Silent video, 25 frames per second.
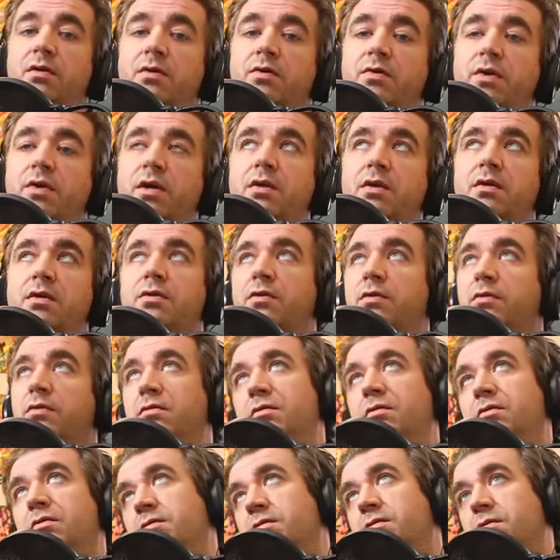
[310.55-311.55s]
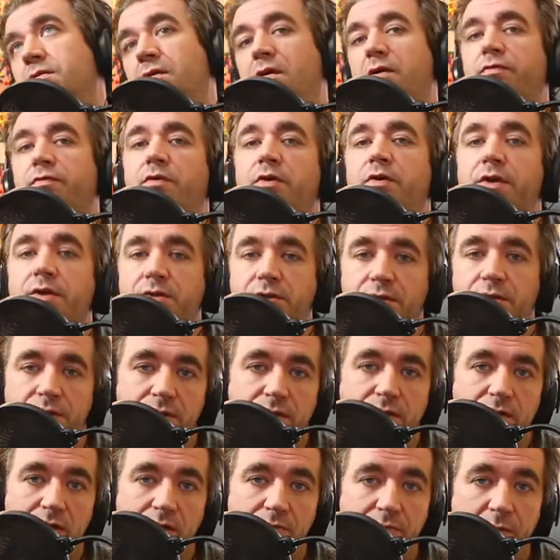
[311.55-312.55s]
Okay, they're hovering
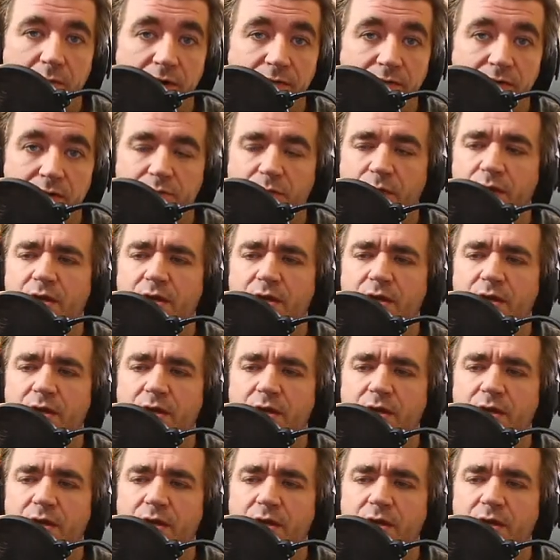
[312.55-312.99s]
just above it.